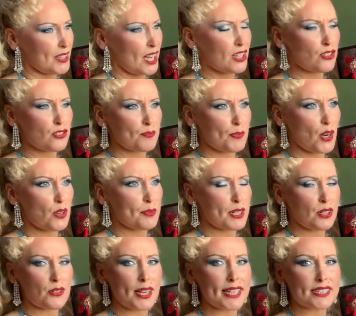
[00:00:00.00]
I should probably
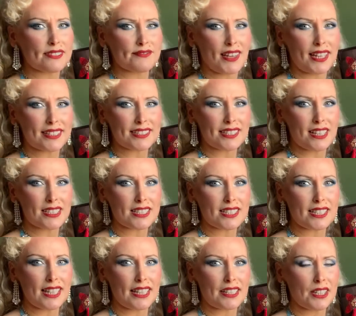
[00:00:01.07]
create a
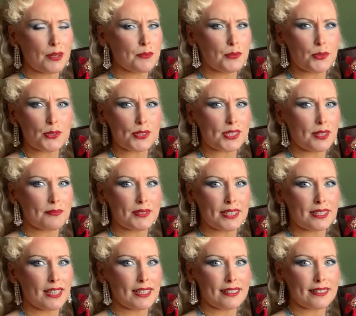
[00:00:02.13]
Valentine's Day number or
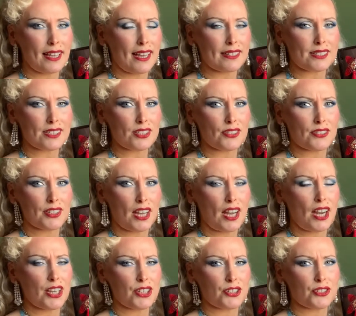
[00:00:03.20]
something like that, so that
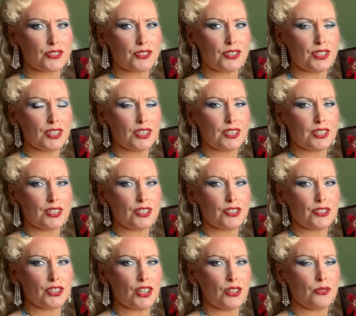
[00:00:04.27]
I could,
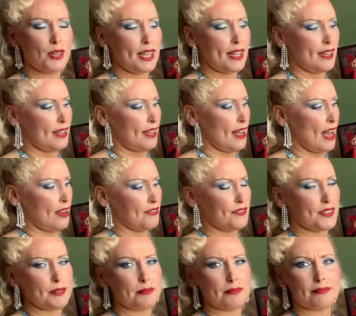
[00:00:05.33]
you know, have
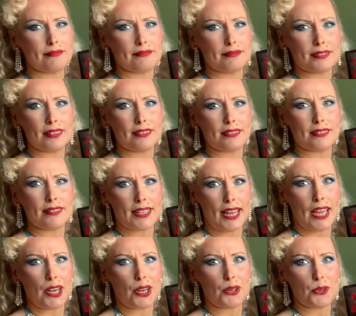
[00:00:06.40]
them
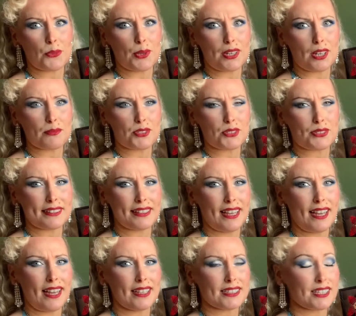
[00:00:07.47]
there when I'm doing
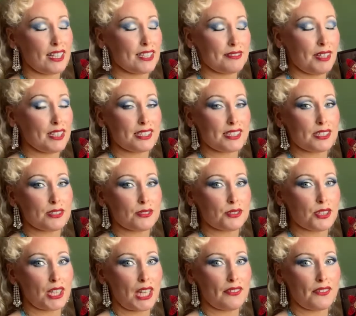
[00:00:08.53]
that act. I still
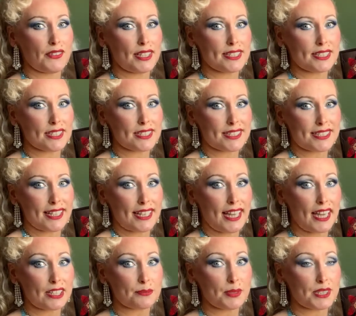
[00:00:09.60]
don't have a Valentine's Day
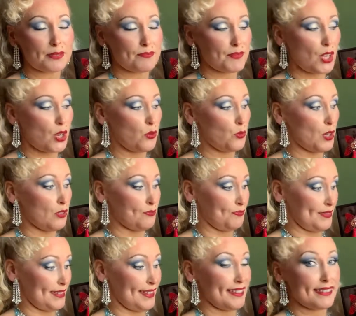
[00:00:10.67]
act, but oh well,
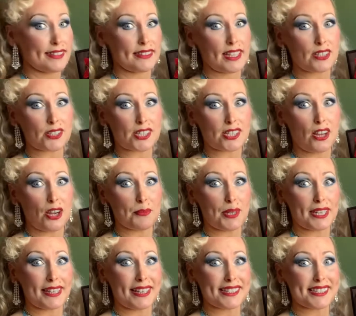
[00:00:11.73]
there's time,
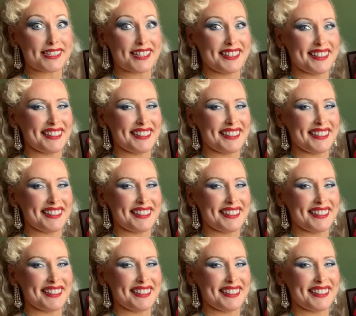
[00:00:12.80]
I guess.